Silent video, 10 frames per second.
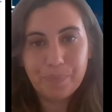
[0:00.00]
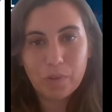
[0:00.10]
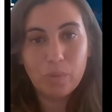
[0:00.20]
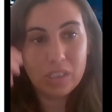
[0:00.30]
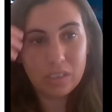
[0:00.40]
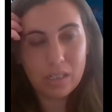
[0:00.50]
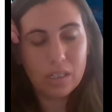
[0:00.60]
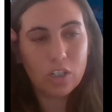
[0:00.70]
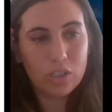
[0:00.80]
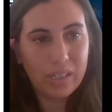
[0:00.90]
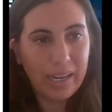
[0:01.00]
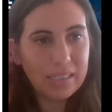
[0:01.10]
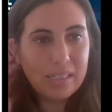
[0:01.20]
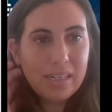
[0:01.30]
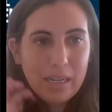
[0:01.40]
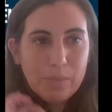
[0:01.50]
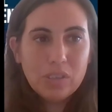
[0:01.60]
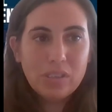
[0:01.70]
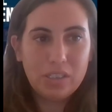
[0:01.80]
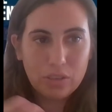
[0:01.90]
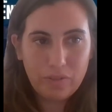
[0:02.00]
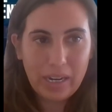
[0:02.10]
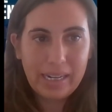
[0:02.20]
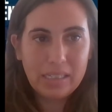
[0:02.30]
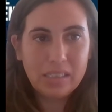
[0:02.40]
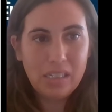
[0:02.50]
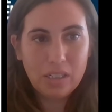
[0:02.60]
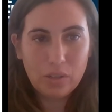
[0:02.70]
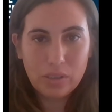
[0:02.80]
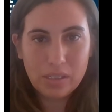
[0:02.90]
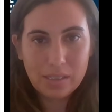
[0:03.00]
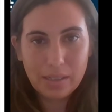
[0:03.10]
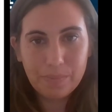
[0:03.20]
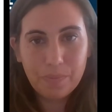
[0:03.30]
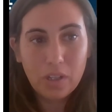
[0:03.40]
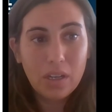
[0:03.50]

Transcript: which create and enable a digital finance ecosystem.